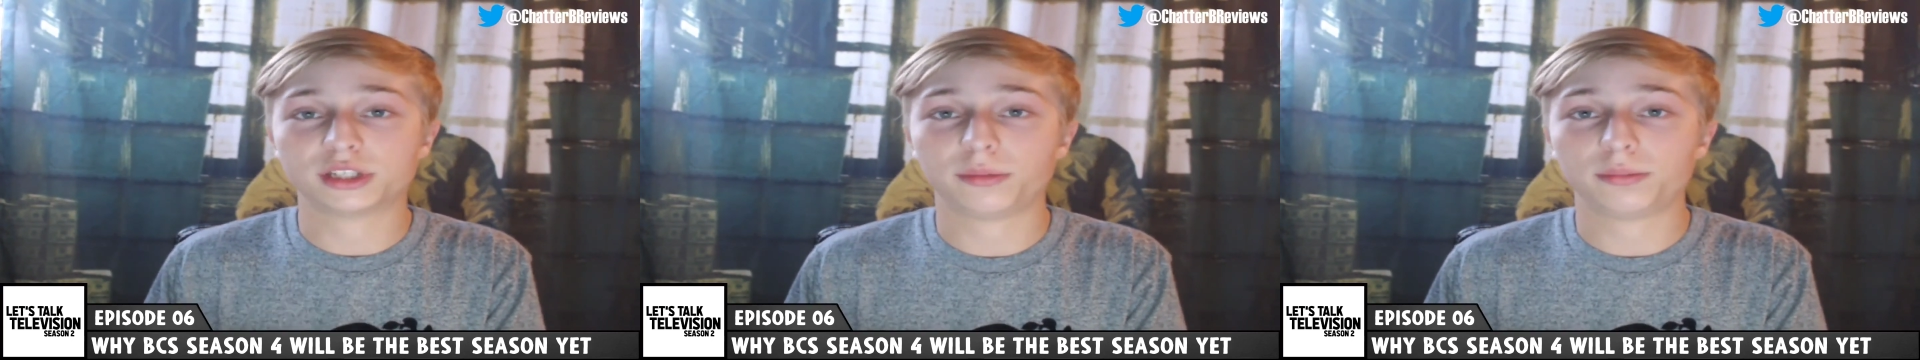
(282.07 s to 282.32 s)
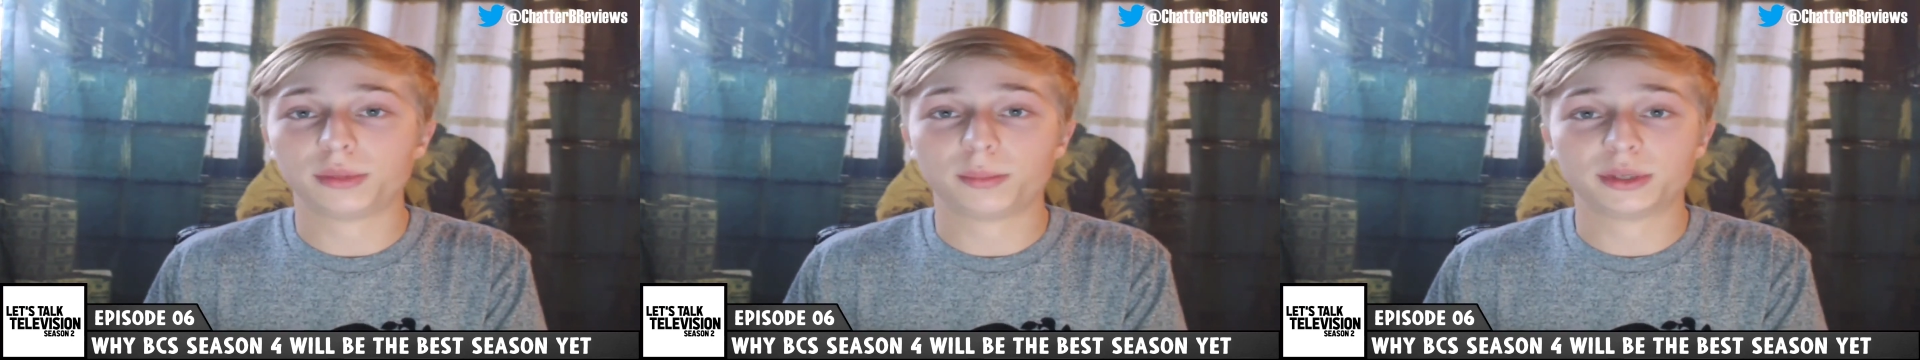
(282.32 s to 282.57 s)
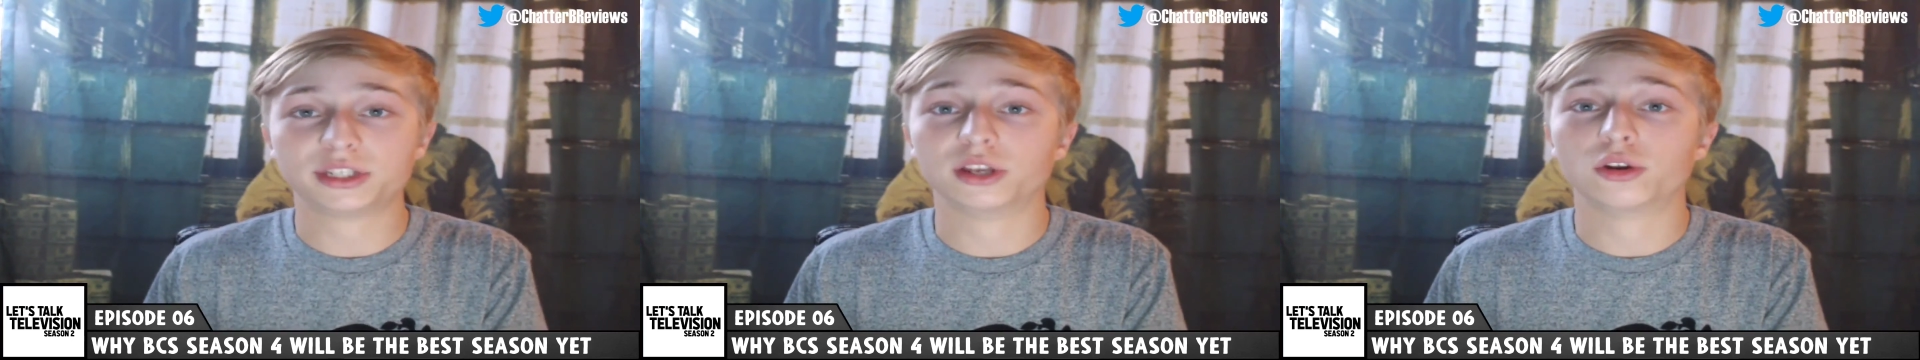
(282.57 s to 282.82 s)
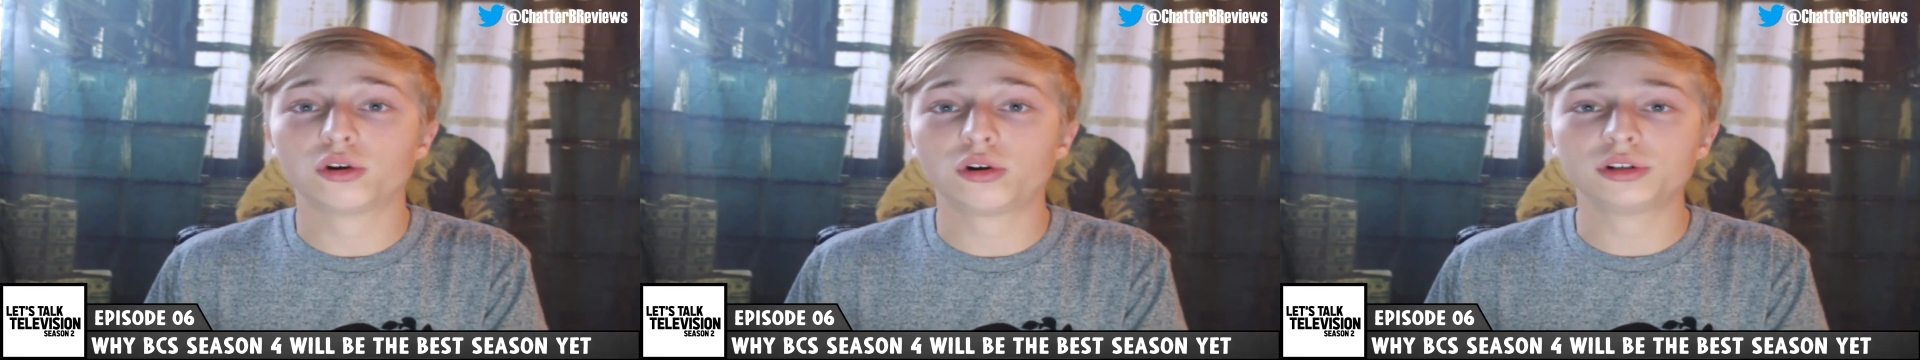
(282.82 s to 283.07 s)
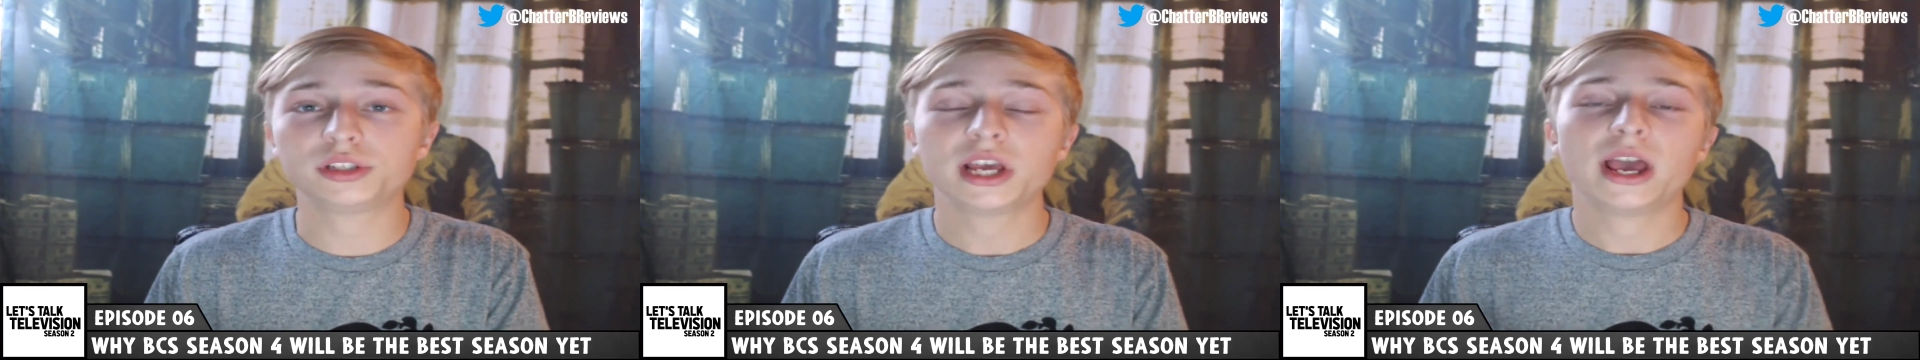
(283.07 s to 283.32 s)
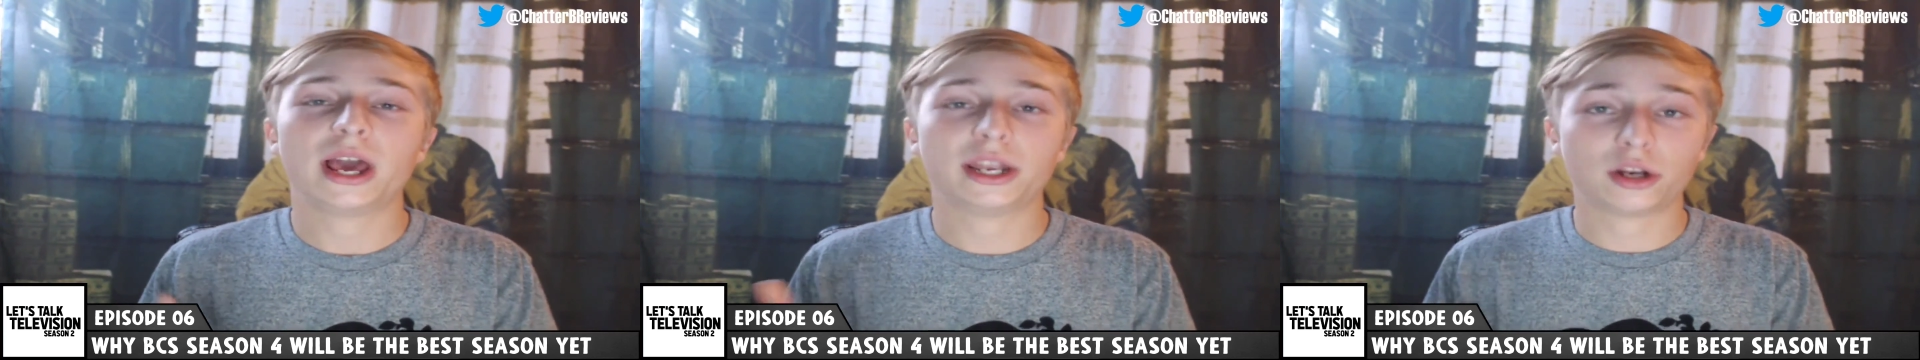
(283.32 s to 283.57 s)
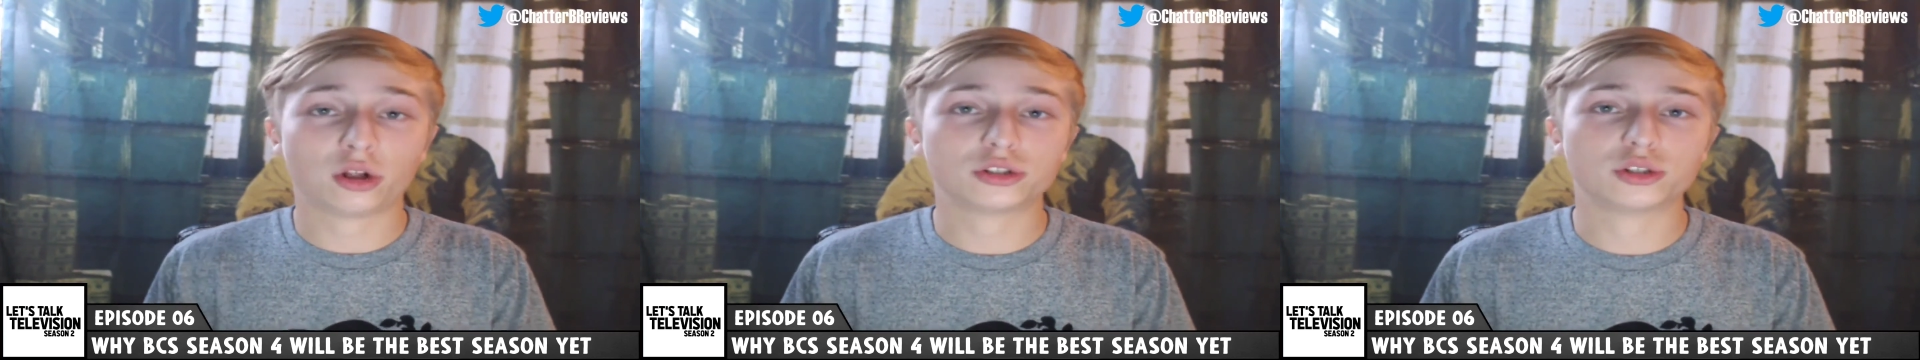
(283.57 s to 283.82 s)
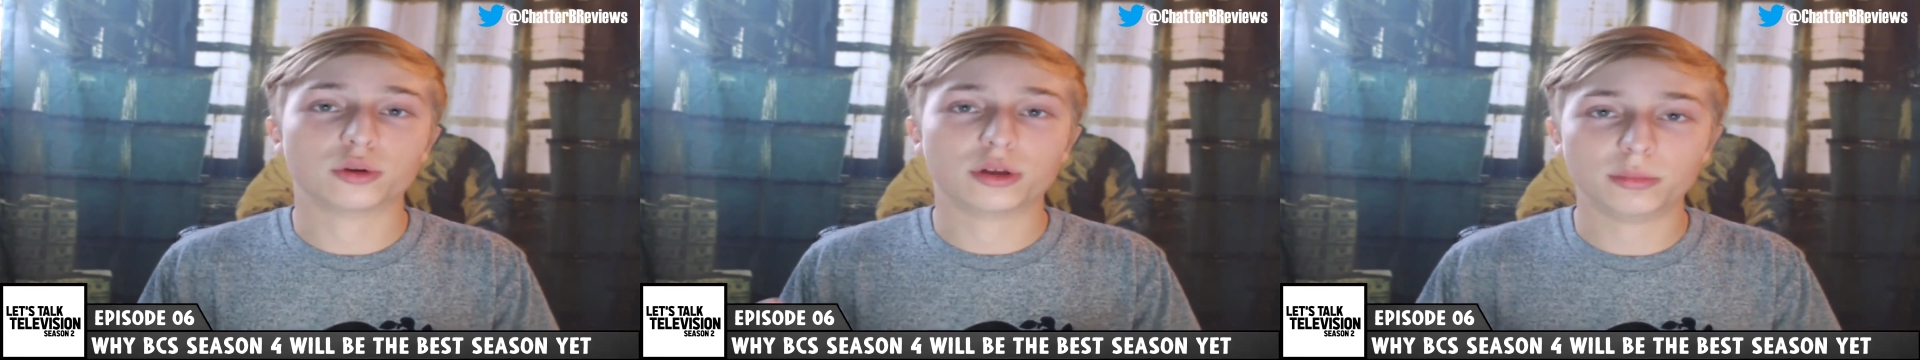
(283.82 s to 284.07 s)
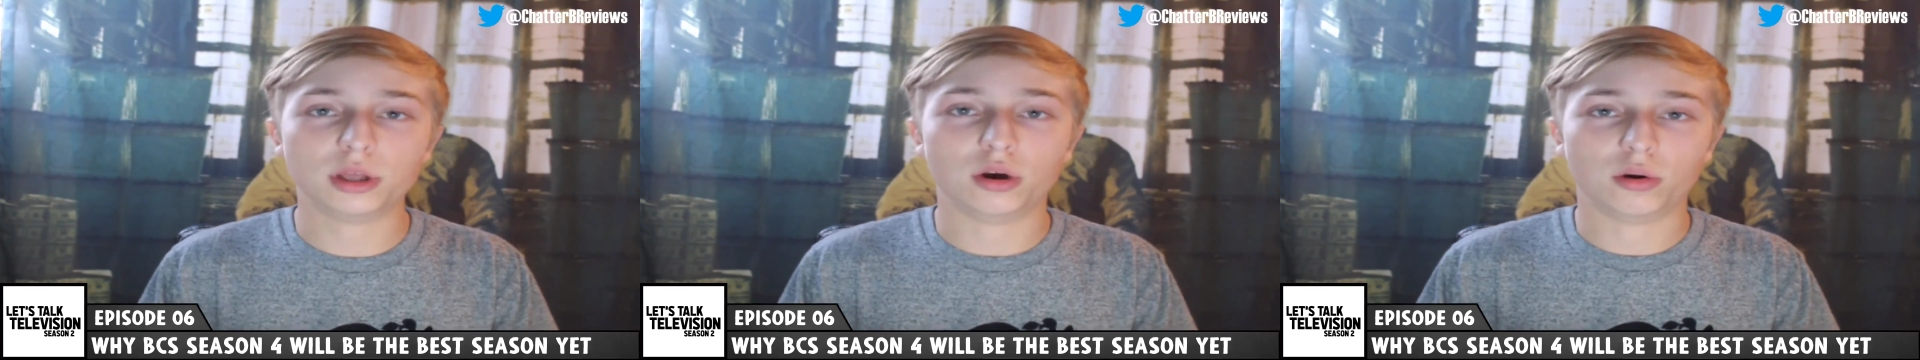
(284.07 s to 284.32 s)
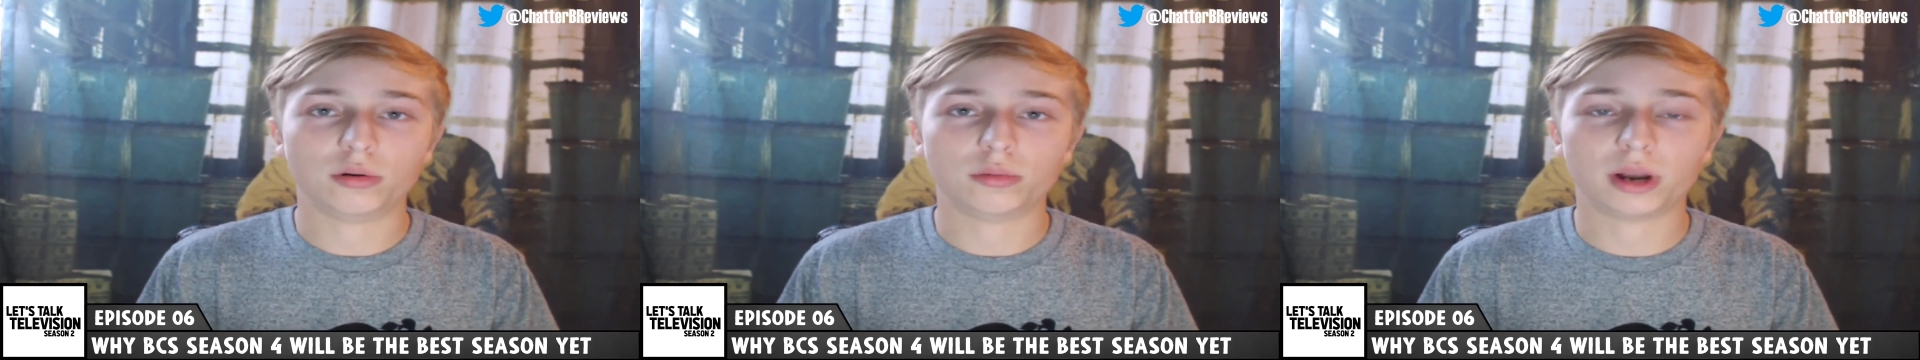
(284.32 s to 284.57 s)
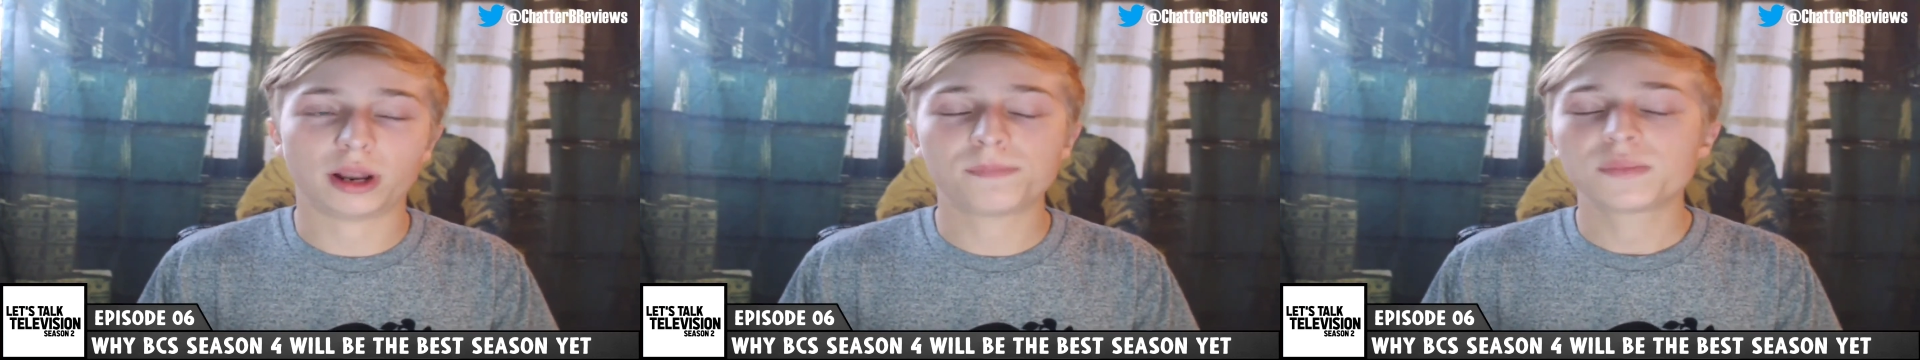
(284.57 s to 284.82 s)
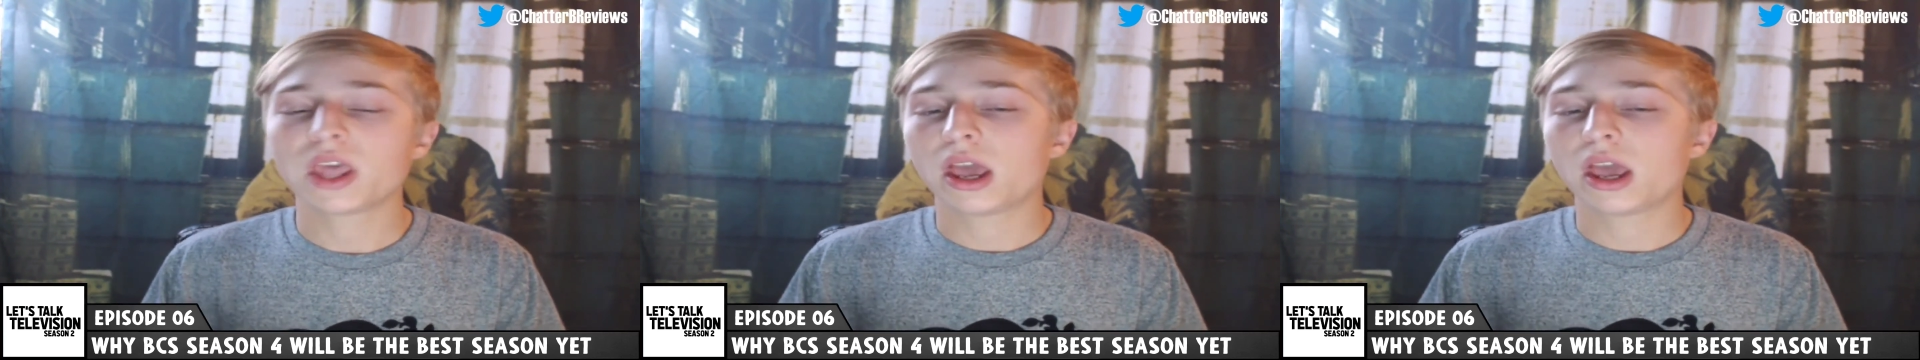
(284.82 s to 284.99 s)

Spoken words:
the missing girls, and then also Camille, right?